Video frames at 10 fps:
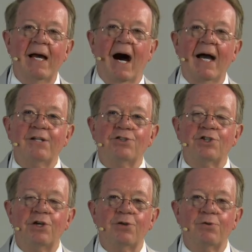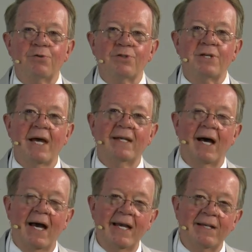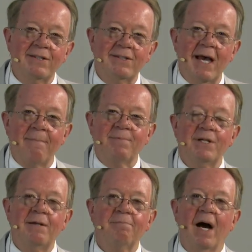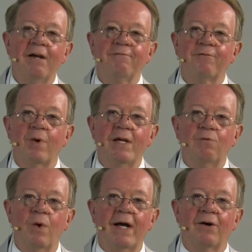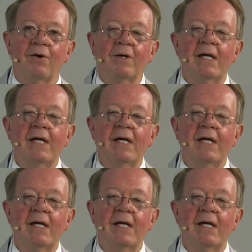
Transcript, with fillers: I choose and I accept in my free will